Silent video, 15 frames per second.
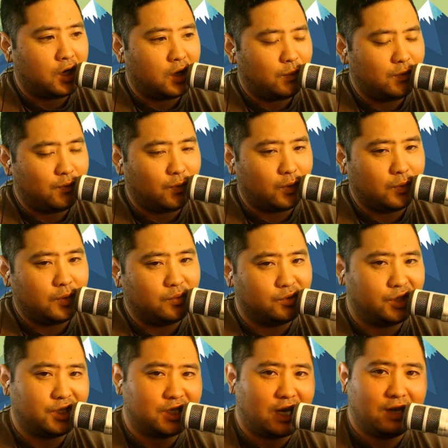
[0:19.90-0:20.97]
Before we
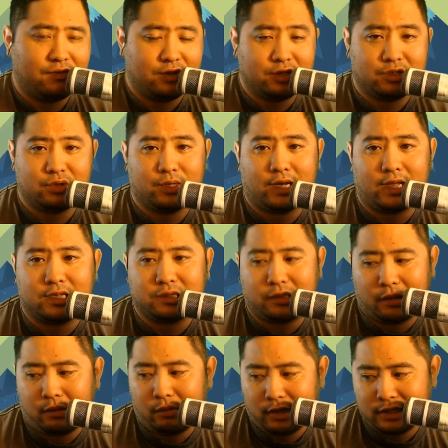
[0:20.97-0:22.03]
really dive into it, as
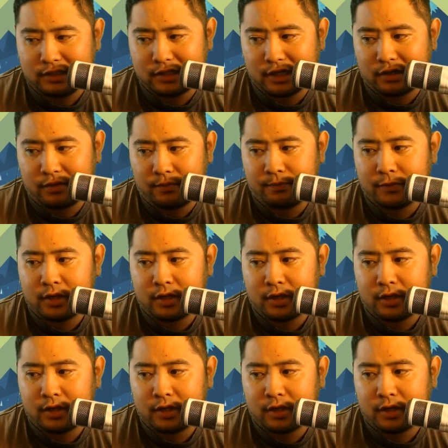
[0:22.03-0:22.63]
always, though,